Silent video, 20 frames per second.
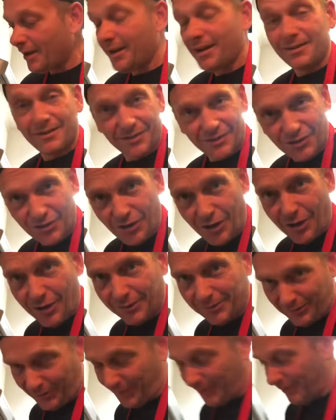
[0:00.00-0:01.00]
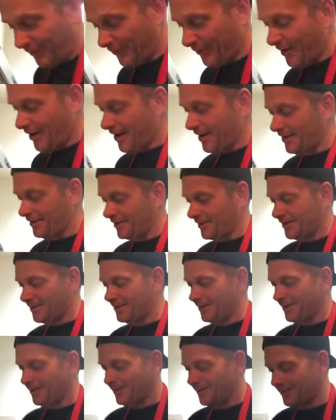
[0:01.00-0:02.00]
on the salt for the fries, because
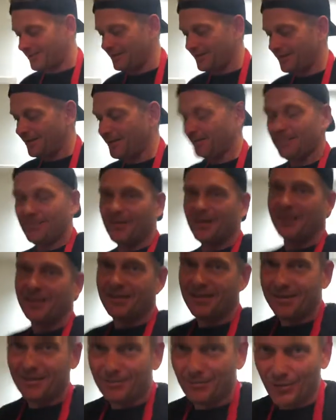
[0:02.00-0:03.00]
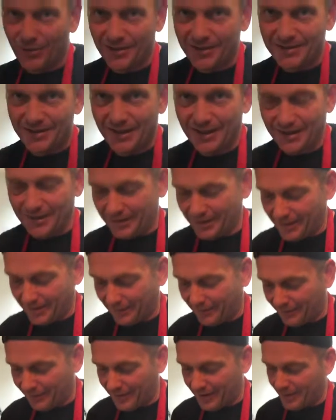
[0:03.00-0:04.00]
honestly, it brings out a lot of
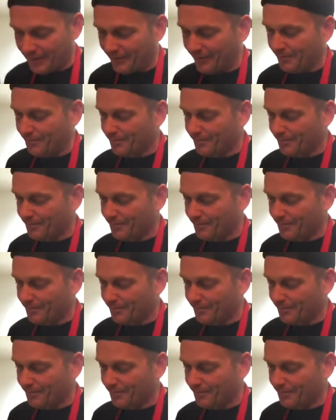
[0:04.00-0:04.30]
flavor.